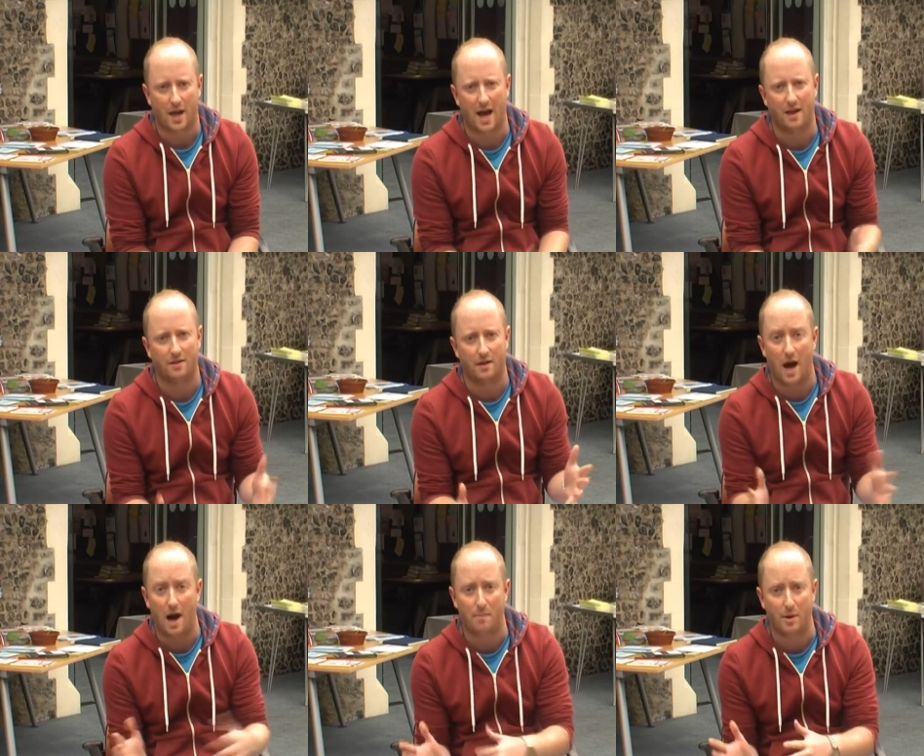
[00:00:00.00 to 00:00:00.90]
And
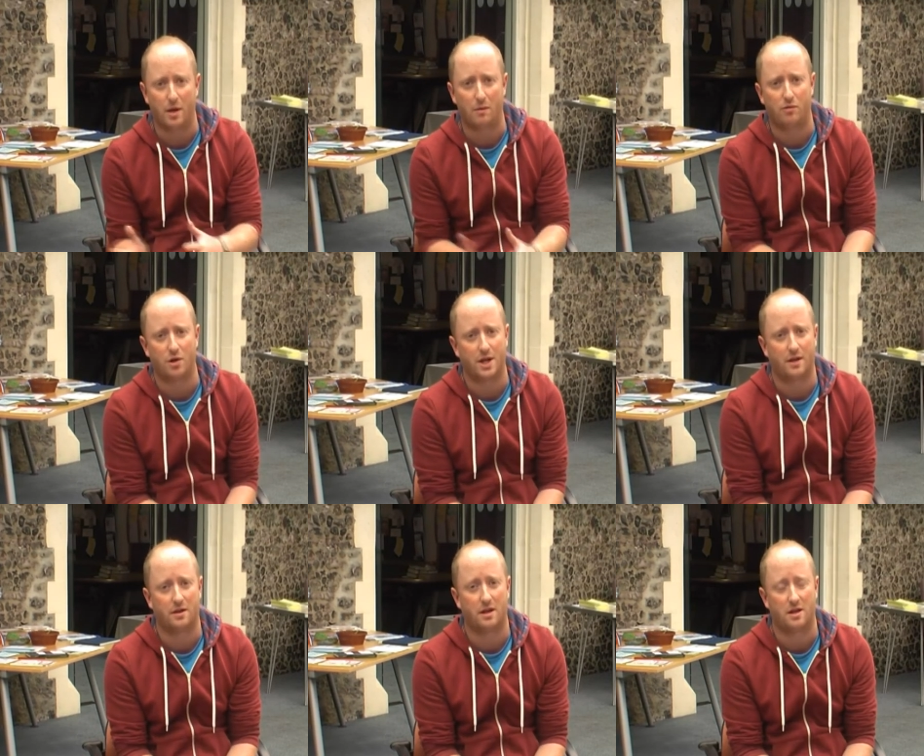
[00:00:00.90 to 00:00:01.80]
our building
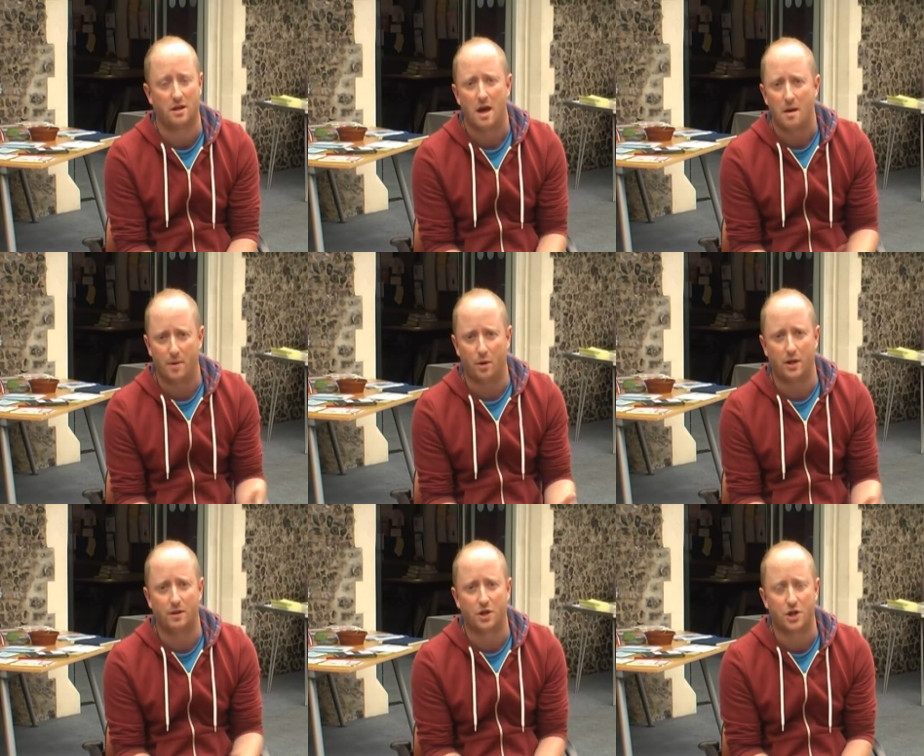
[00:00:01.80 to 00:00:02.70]
project, this
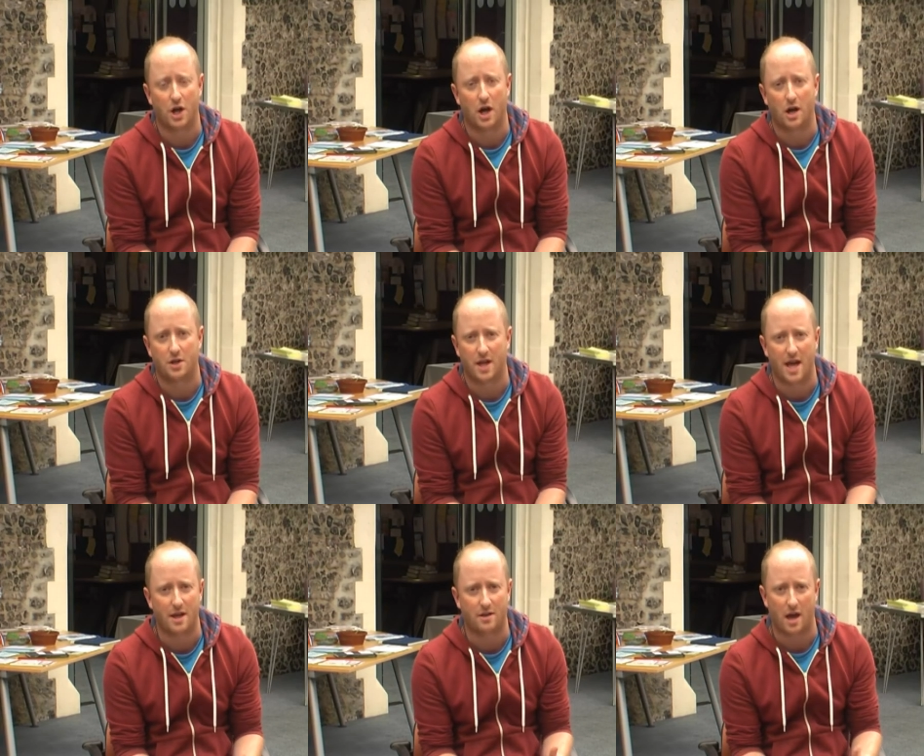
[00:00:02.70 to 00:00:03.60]
building the church,
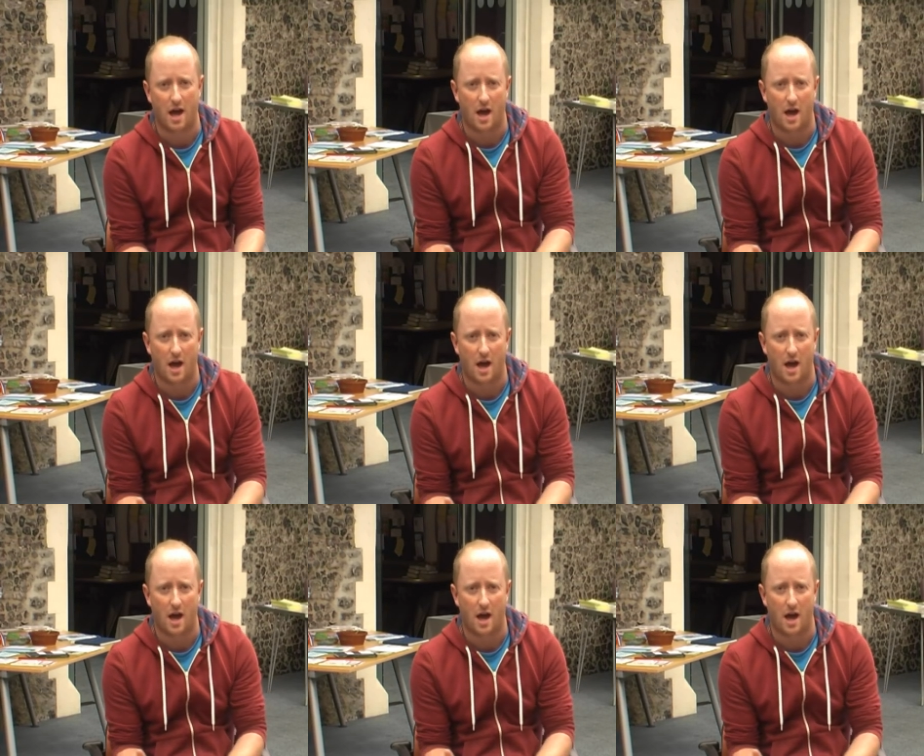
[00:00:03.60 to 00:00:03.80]
is,